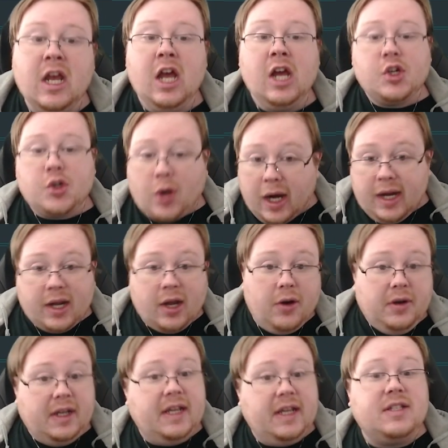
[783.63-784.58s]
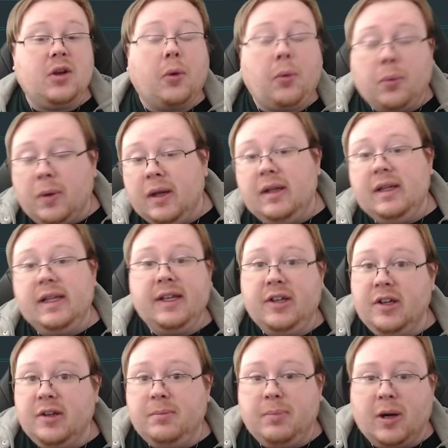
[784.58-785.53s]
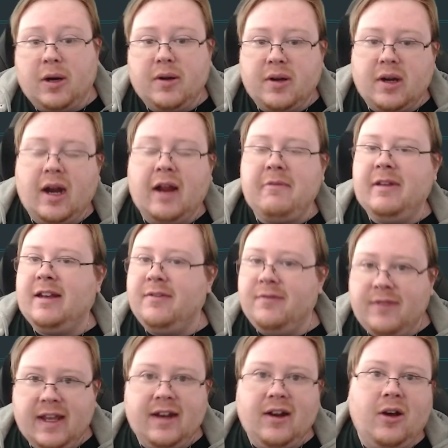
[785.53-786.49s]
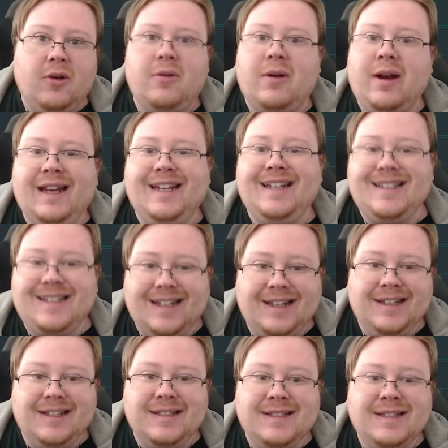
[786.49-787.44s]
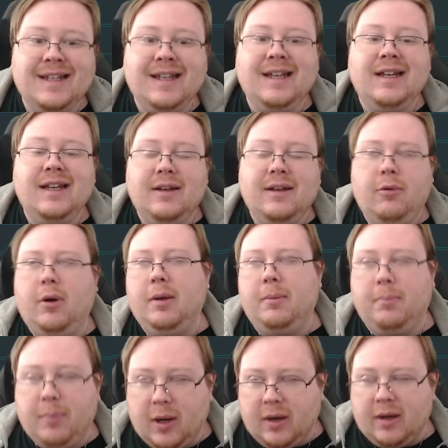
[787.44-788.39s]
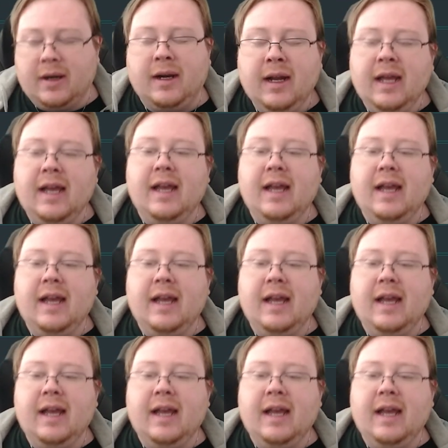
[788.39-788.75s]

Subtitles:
Strike Code is a really good burner. I mean, Invade already does burner.